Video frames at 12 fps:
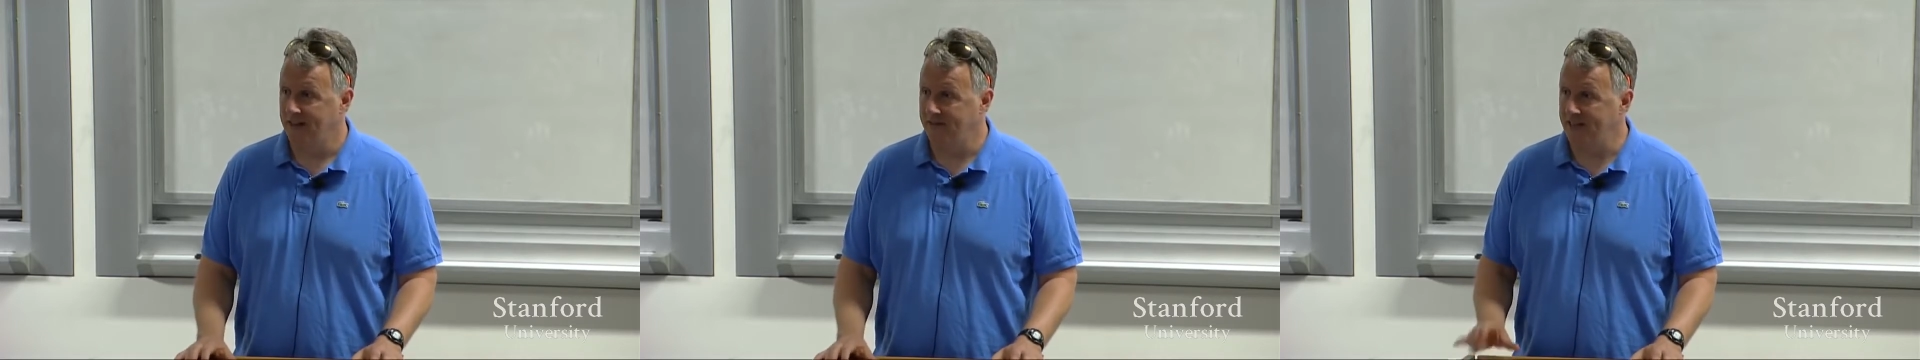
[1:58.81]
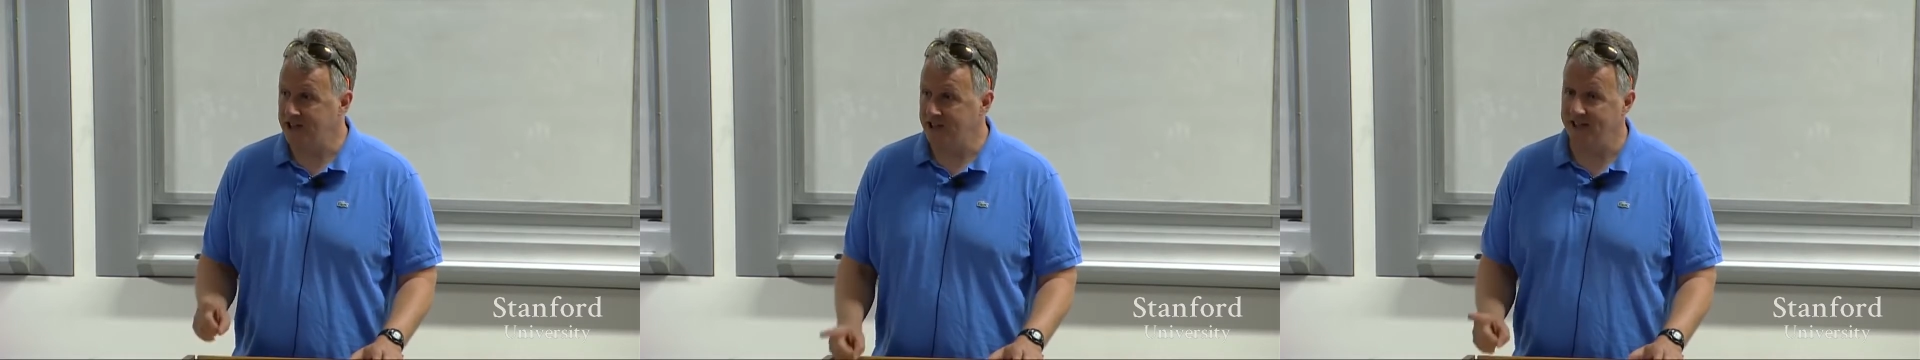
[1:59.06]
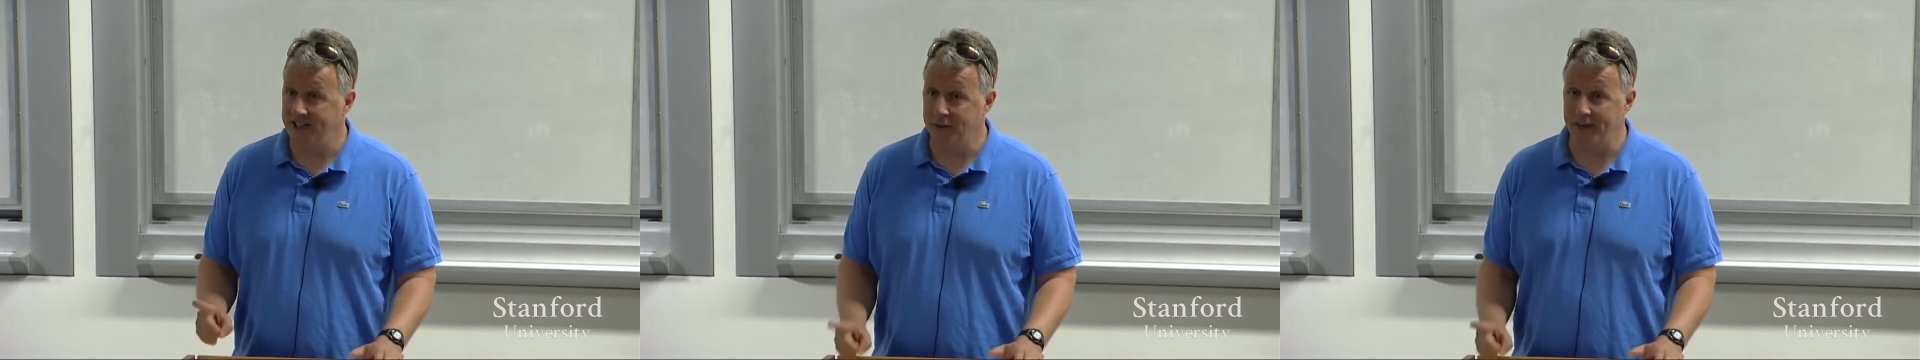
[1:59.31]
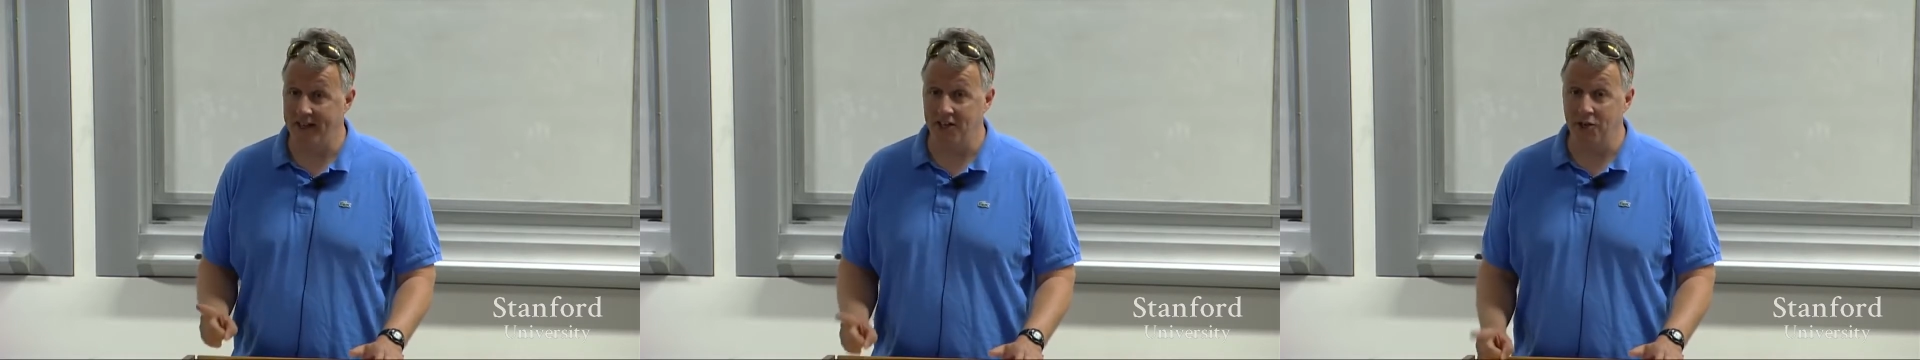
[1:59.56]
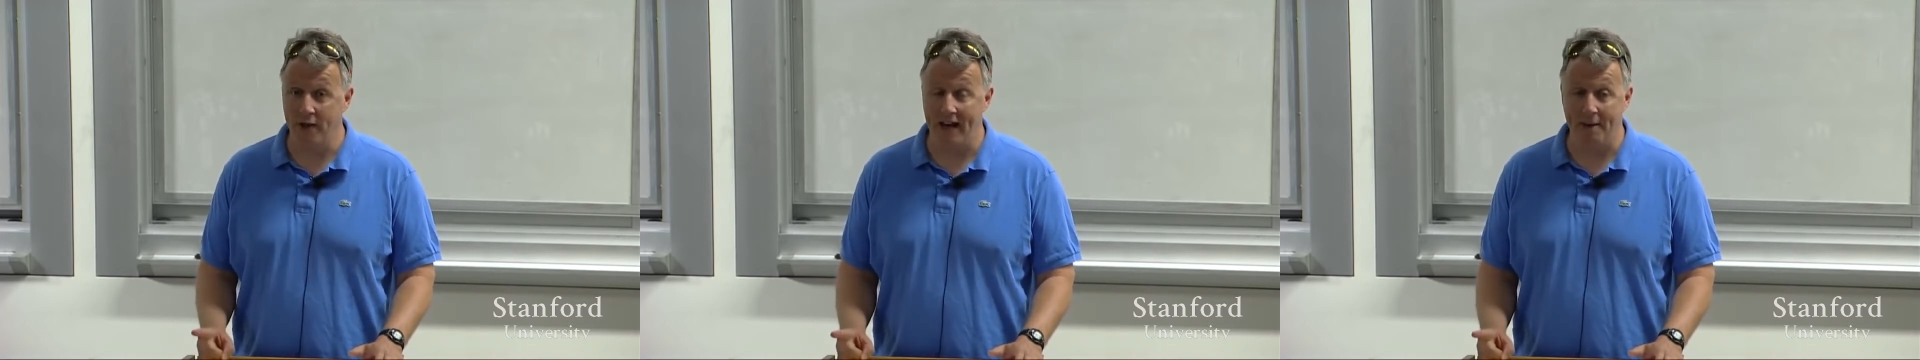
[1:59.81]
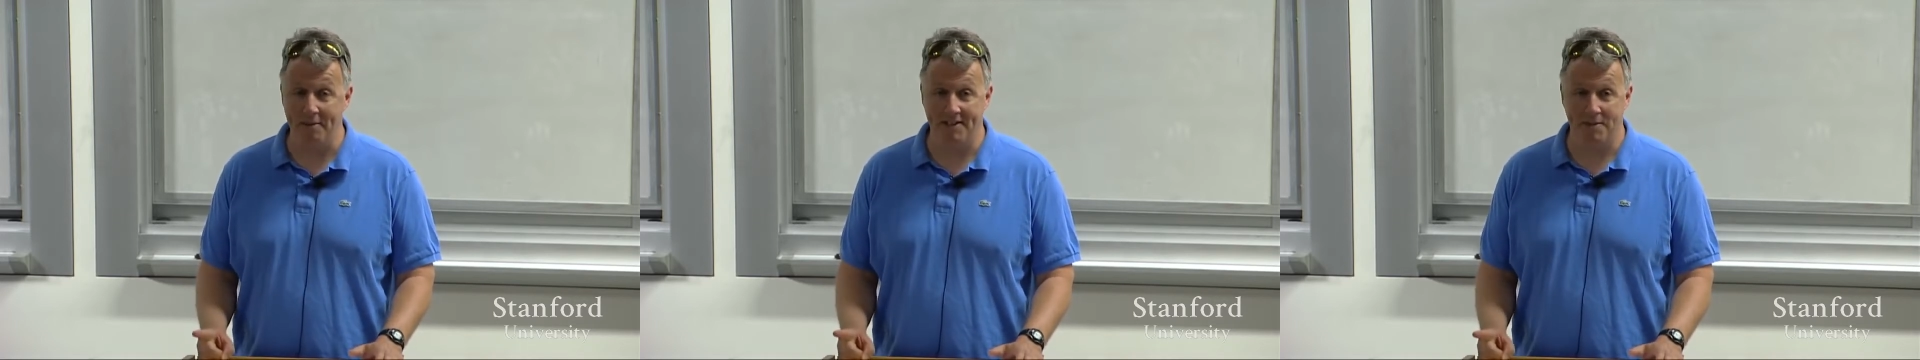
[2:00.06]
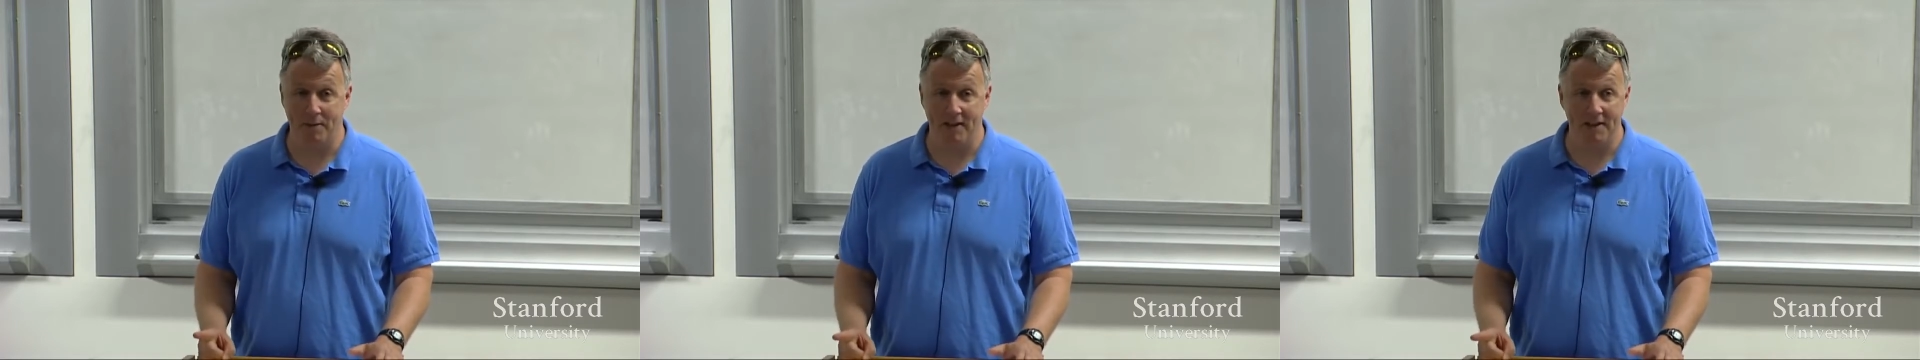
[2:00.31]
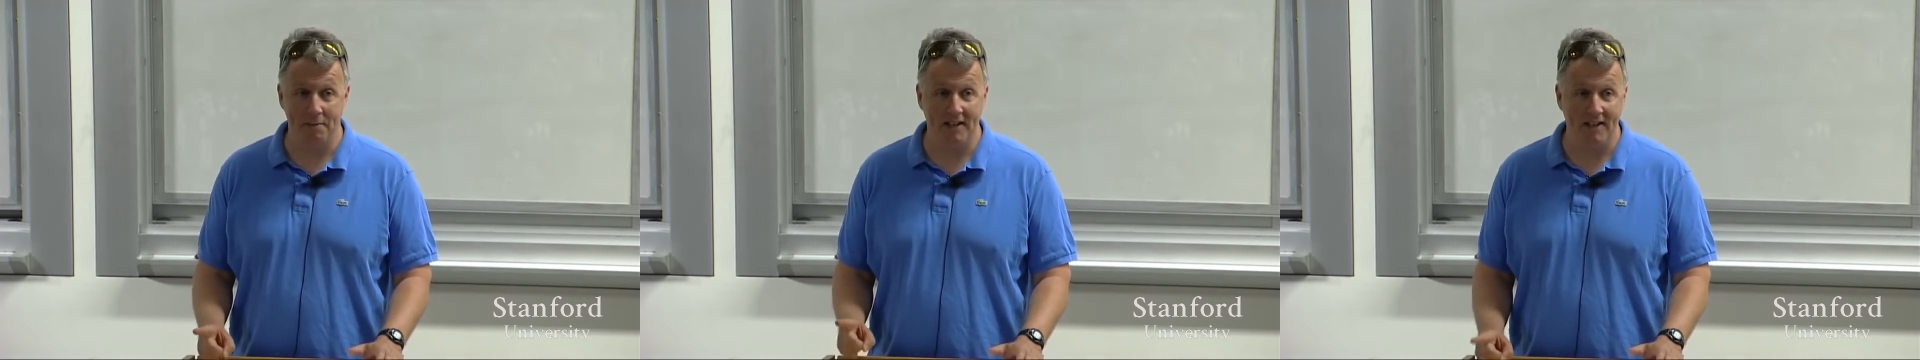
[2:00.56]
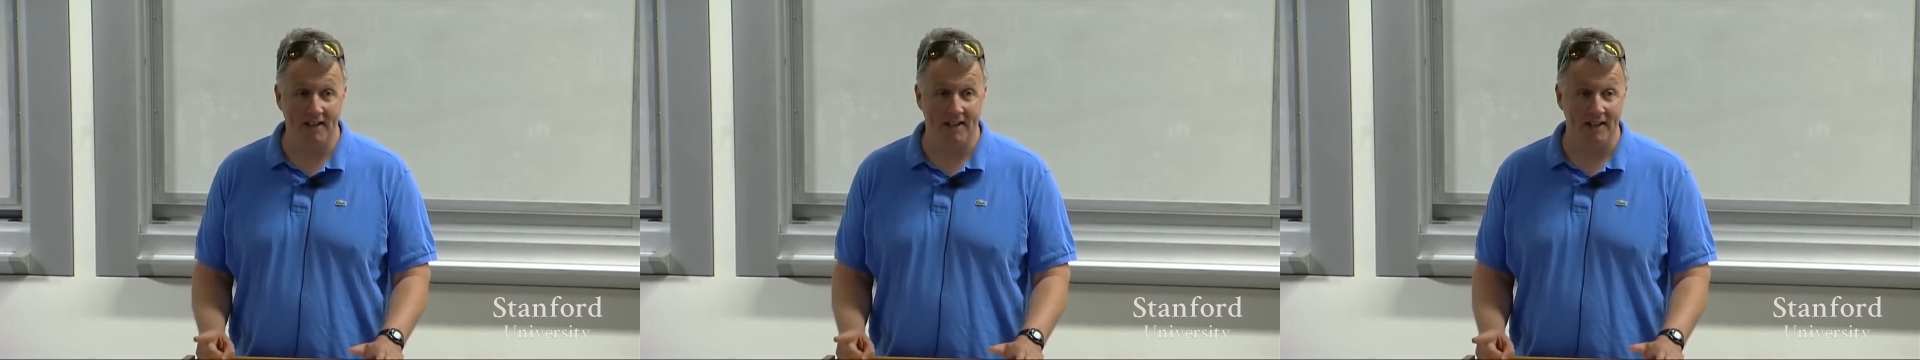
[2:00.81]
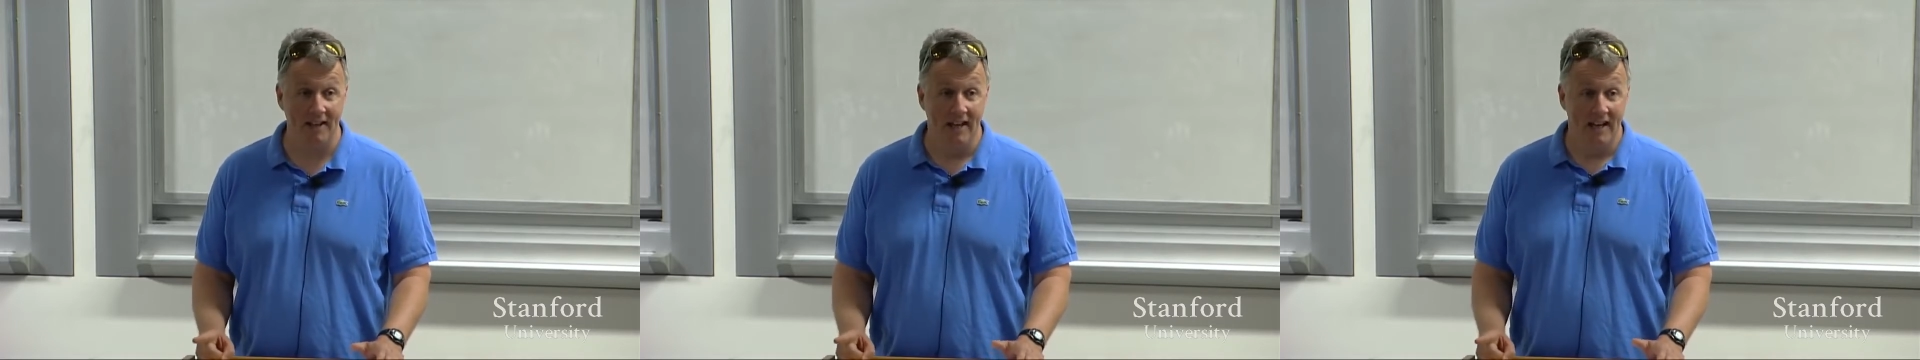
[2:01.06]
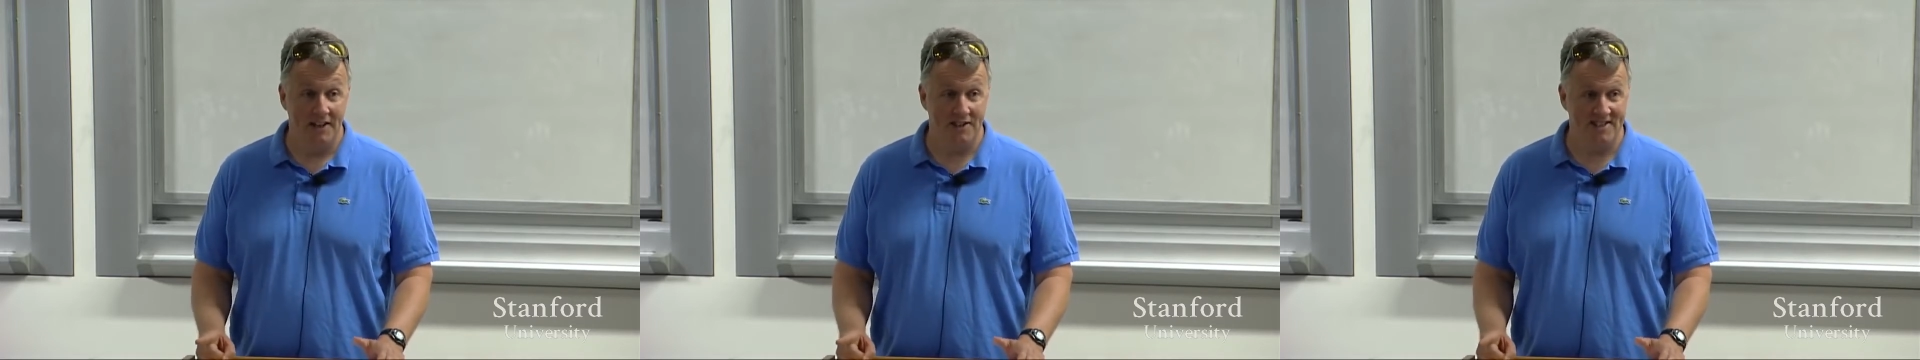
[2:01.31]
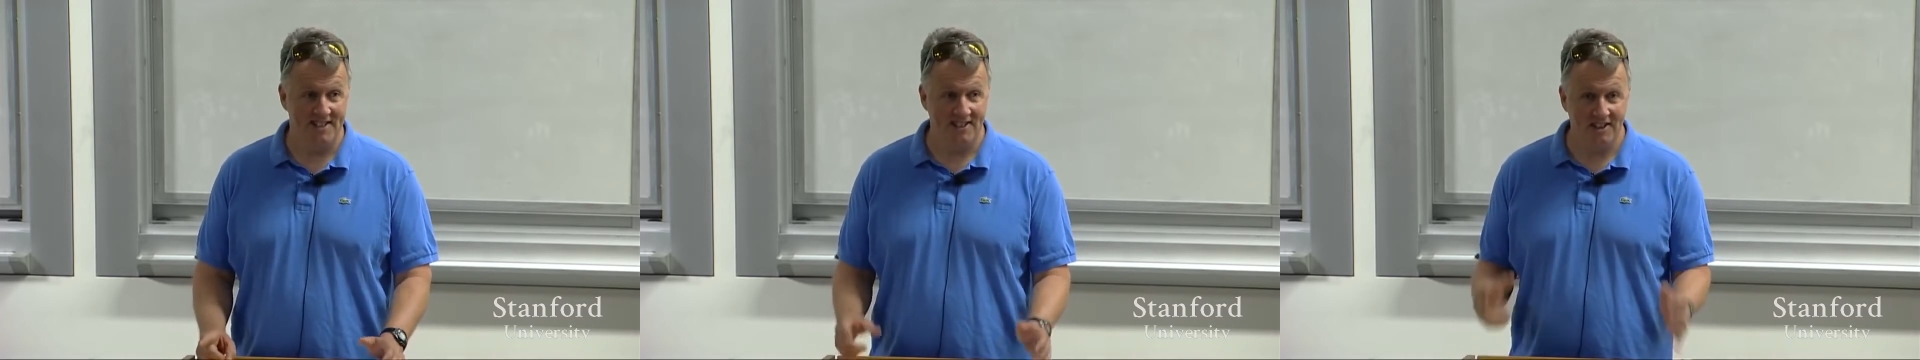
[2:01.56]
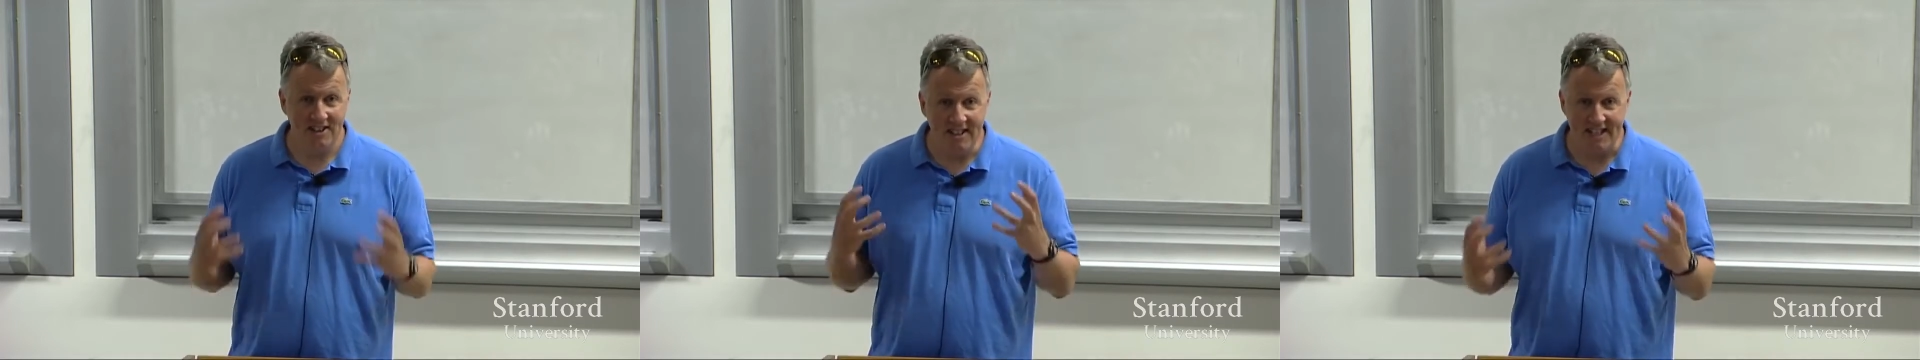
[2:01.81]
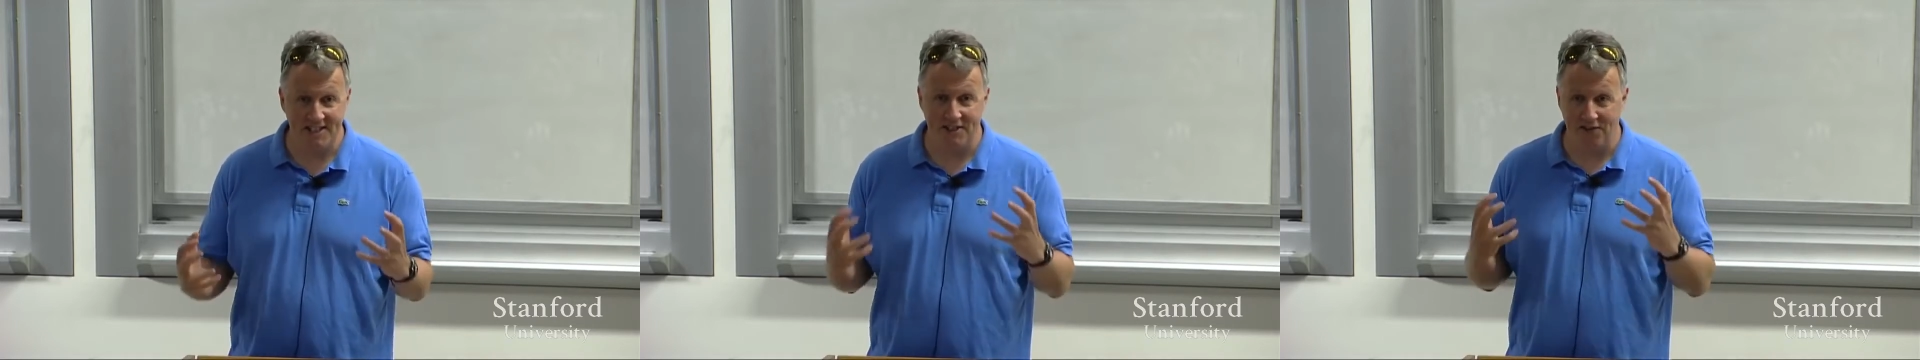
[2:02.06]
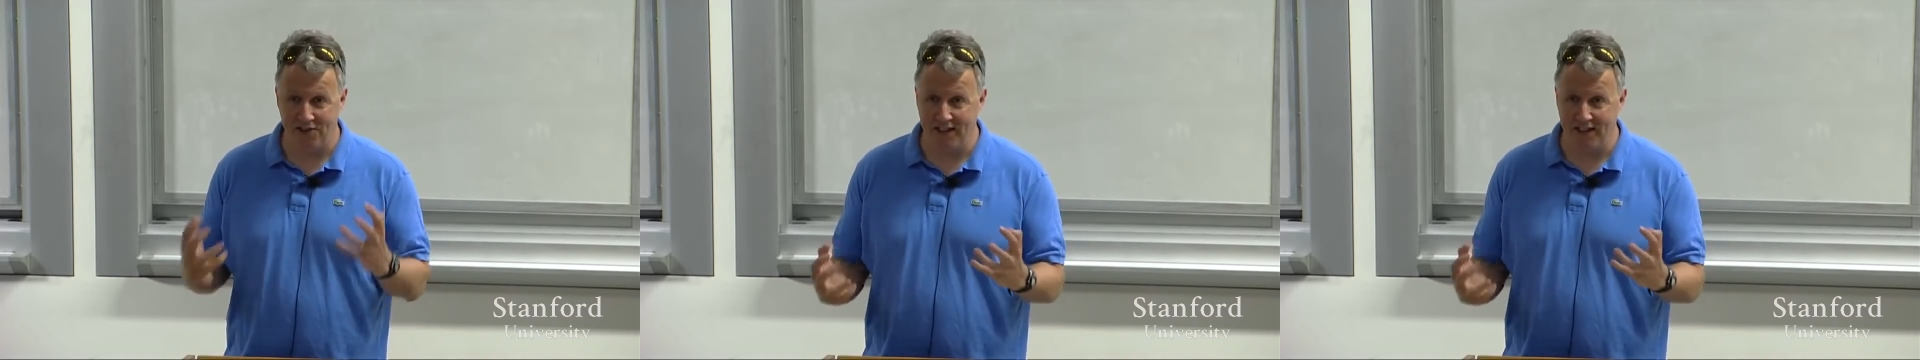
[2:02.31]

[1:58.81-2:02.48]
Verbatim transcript: Eventually, you get new habits, but in the beginning, there's this list of